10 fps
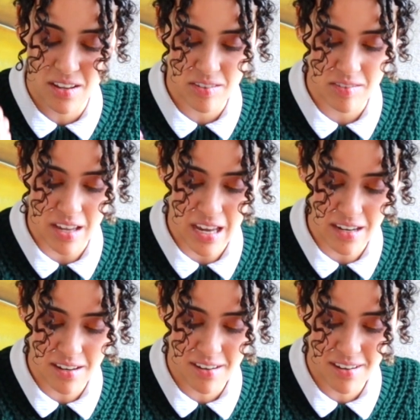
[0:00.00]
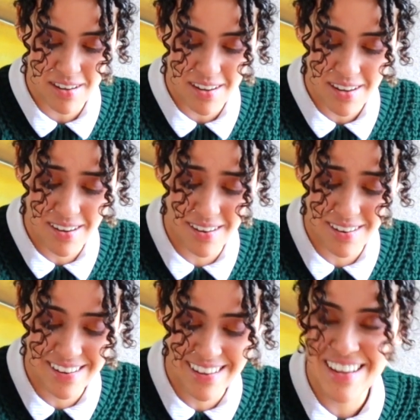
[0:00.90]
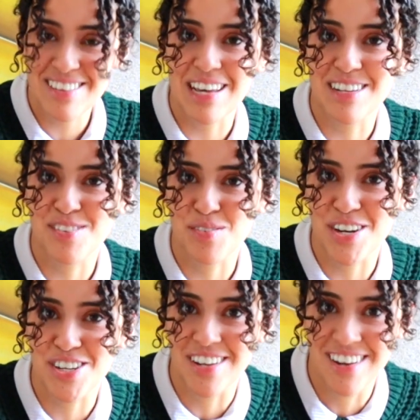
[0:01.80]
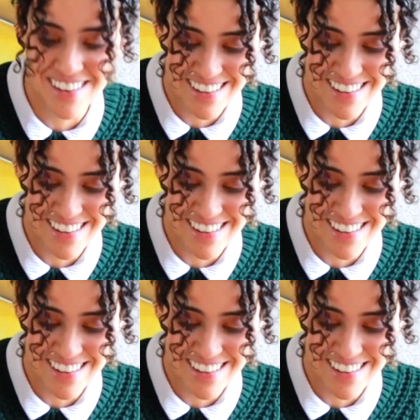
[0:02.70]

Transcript: stayed this tradition